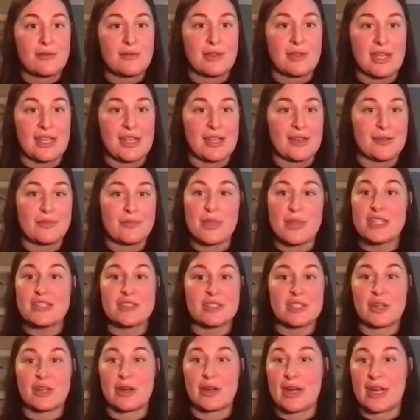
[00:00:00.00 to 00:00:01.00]
via
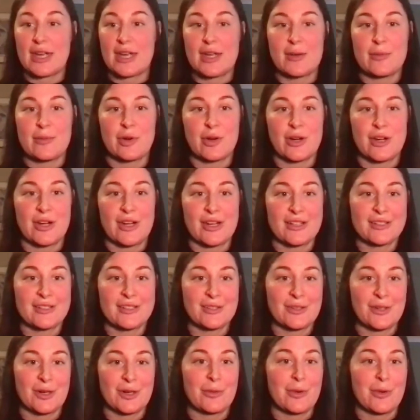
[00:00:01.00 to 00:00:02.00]
Instagram or
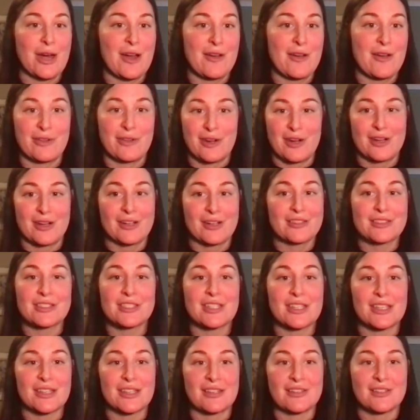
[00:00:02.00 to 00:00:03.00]
wherever
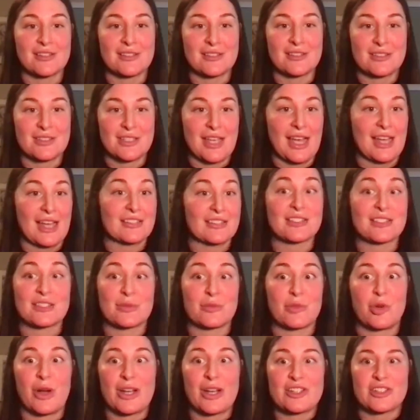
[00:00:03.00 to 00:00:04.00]
to ask
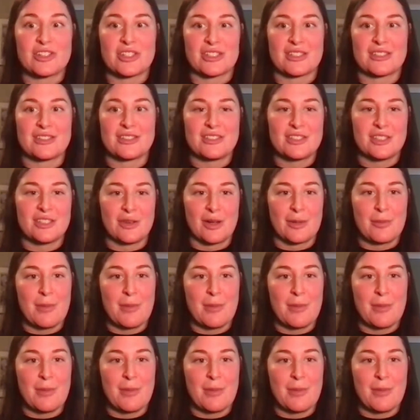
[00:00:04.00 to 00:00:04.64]
some questions too.